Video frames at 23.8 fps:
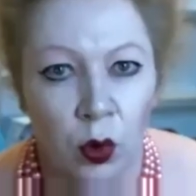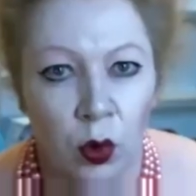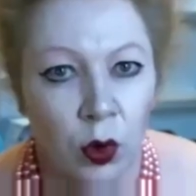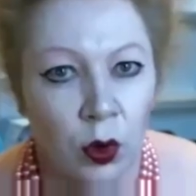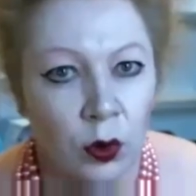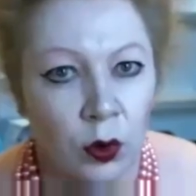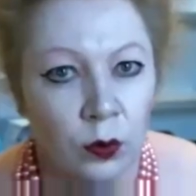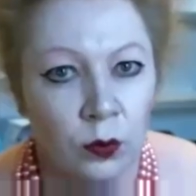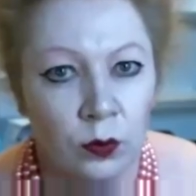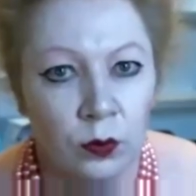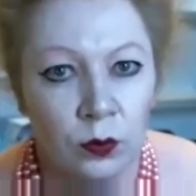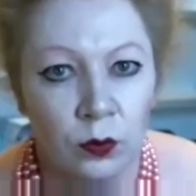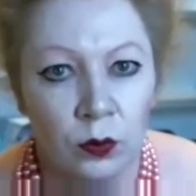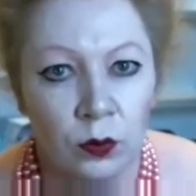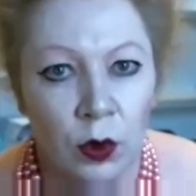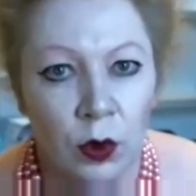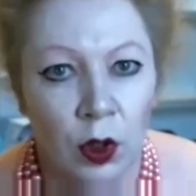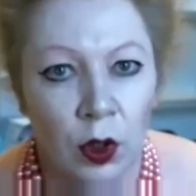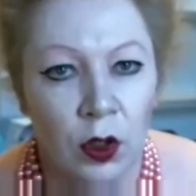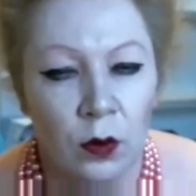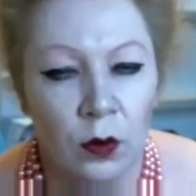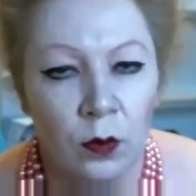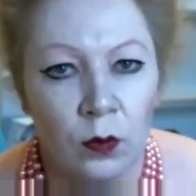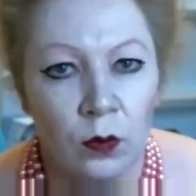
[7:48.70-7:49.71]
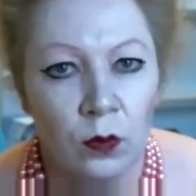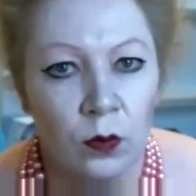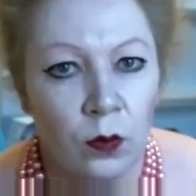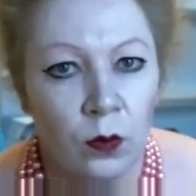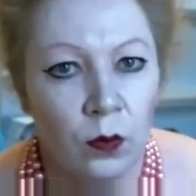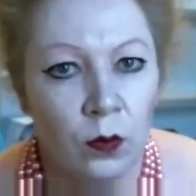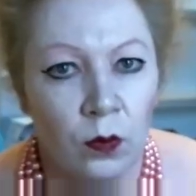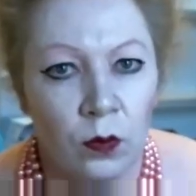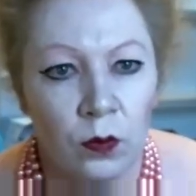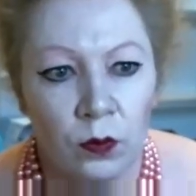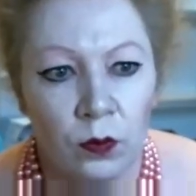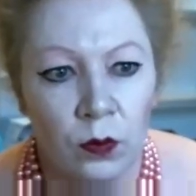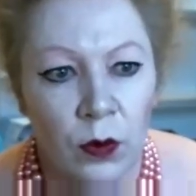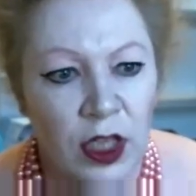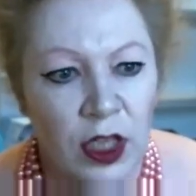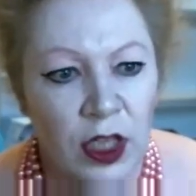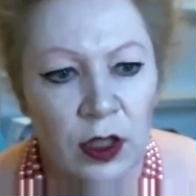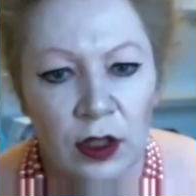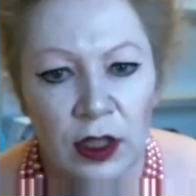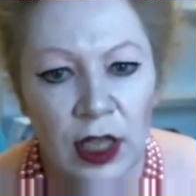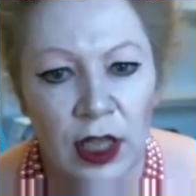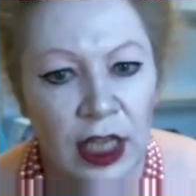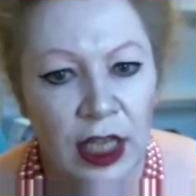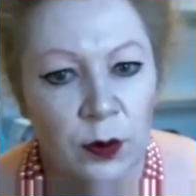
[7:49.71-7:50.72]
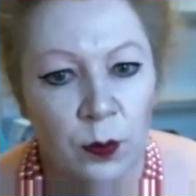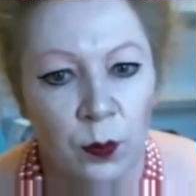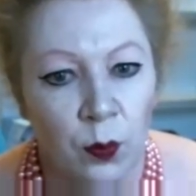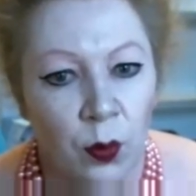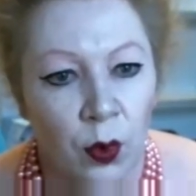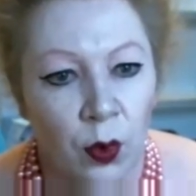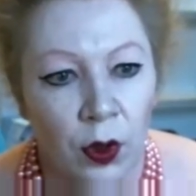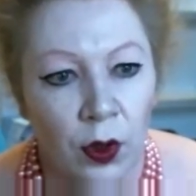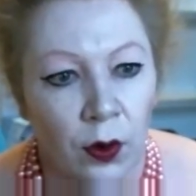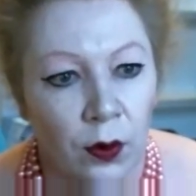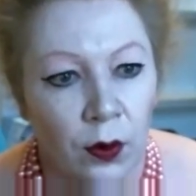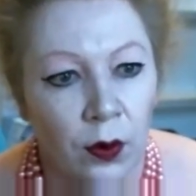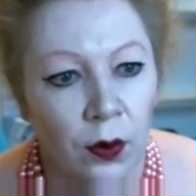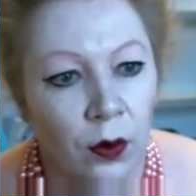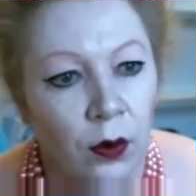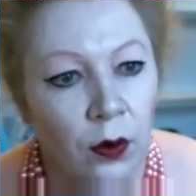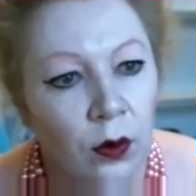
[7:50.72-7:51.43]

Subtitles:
So you're not dependent on the